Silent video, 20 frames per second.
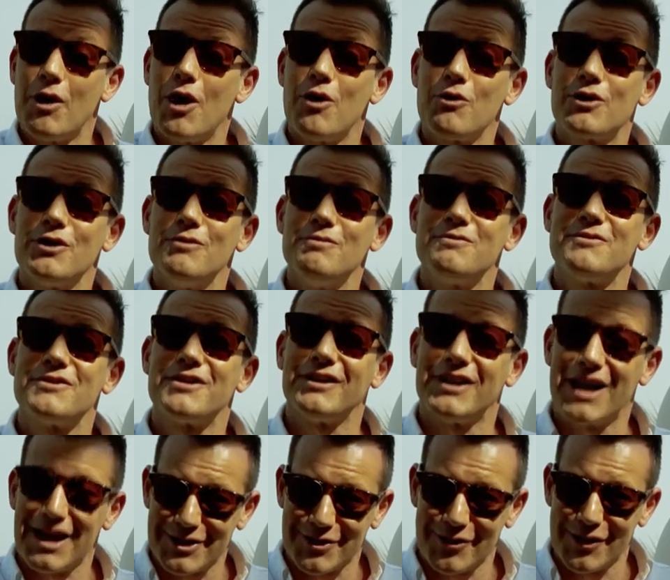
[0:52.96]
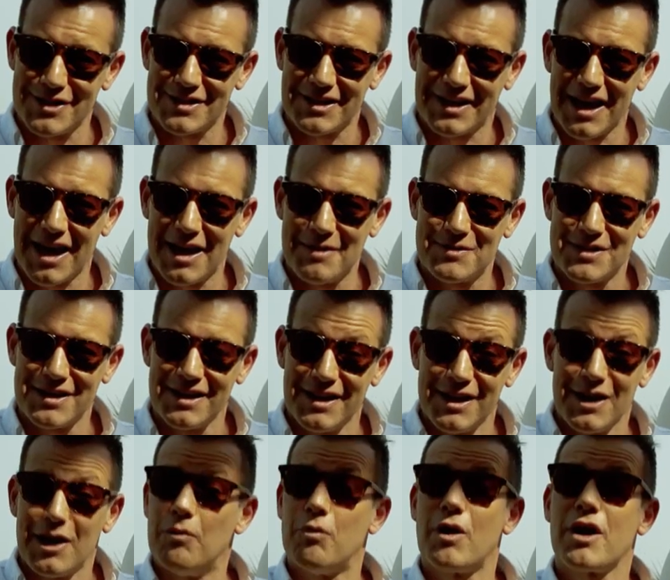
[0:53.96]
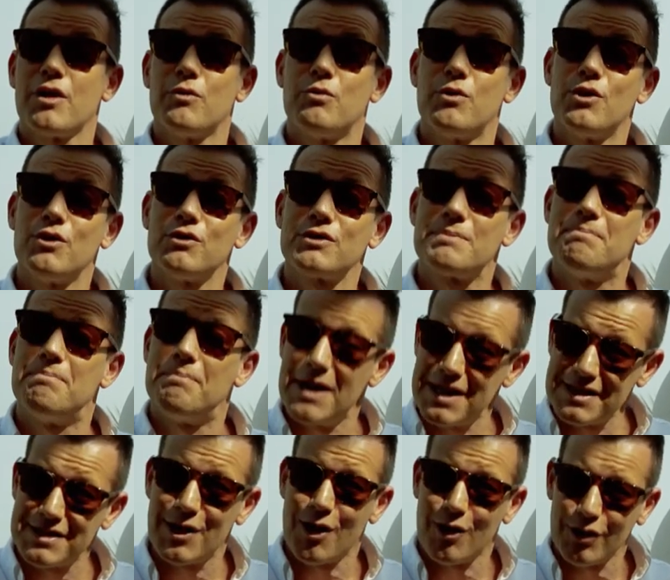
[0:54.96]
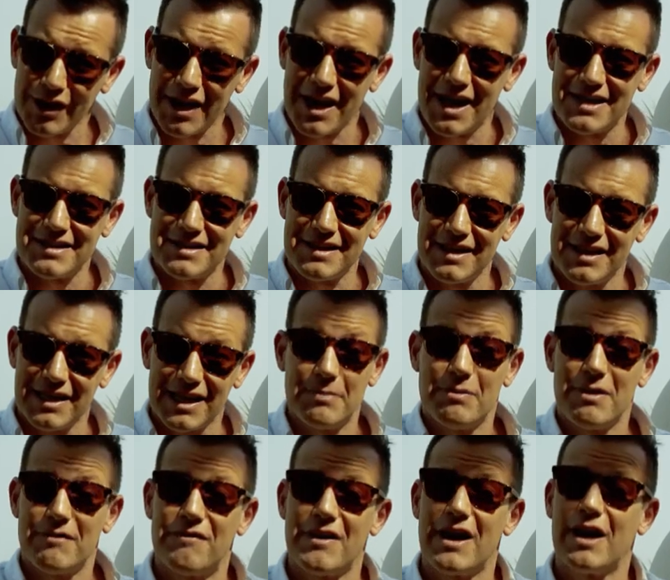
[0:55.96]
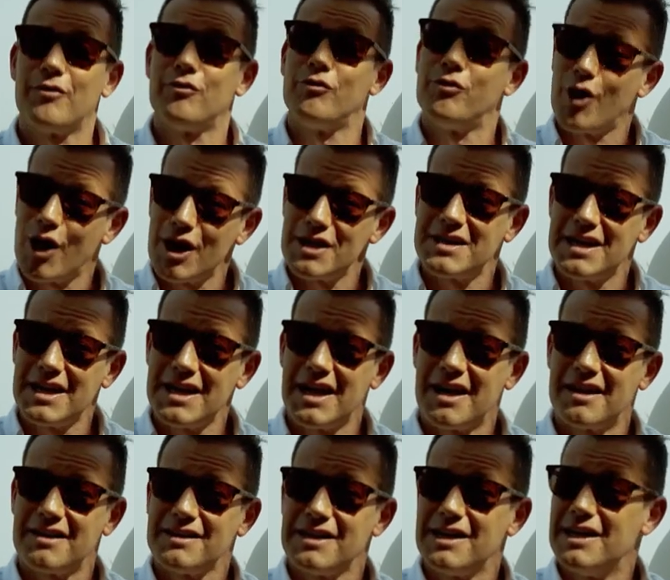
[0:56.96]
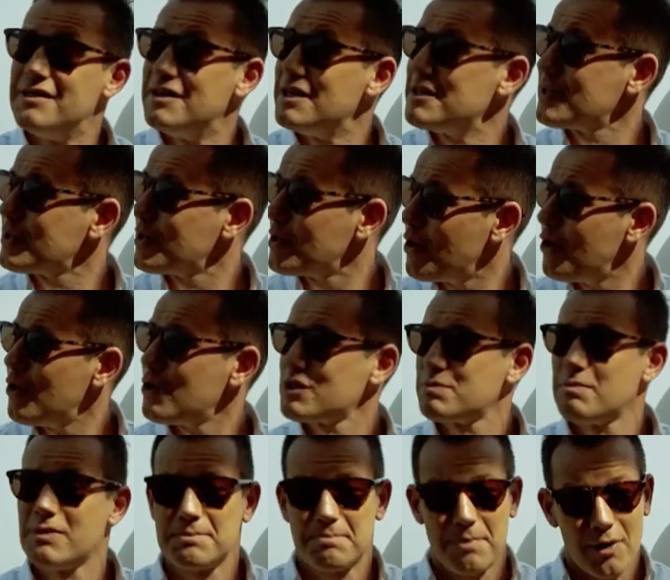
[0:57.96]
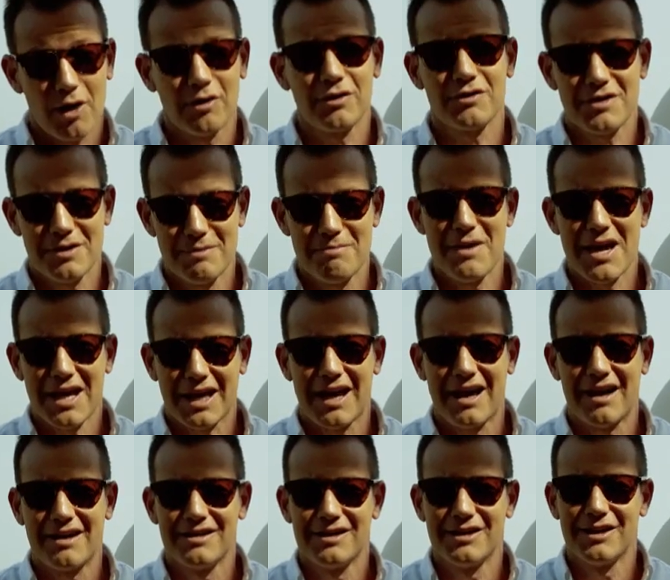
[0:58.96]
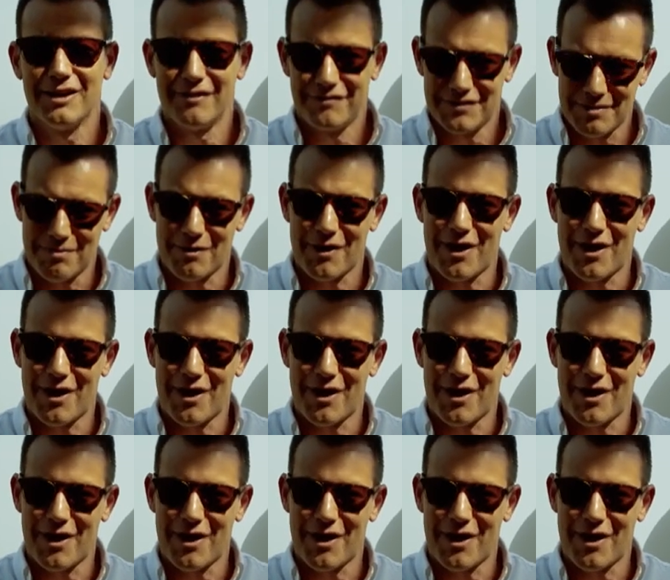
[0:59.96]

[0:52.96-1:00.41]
Welcome to Luxury Escapes, and one of the world's best holidays can be found right here in this cosmopolitan mecca of